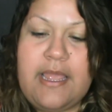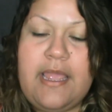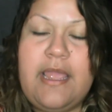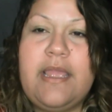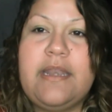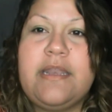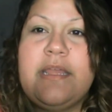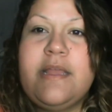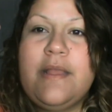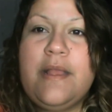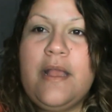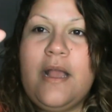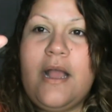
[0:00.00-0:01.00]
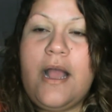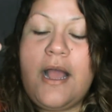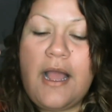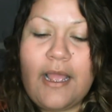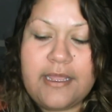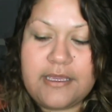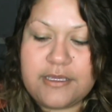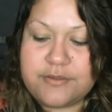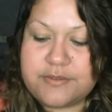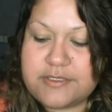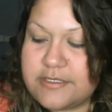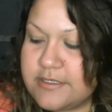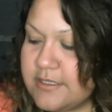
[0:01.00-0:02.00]
and I
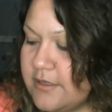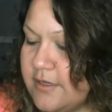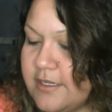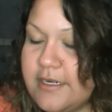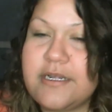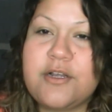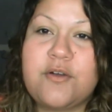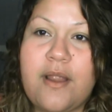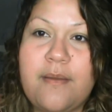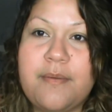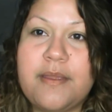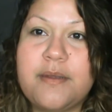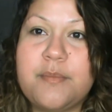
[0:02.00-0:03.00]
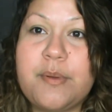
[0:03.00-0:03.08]
use it, oh, I didn't grab it,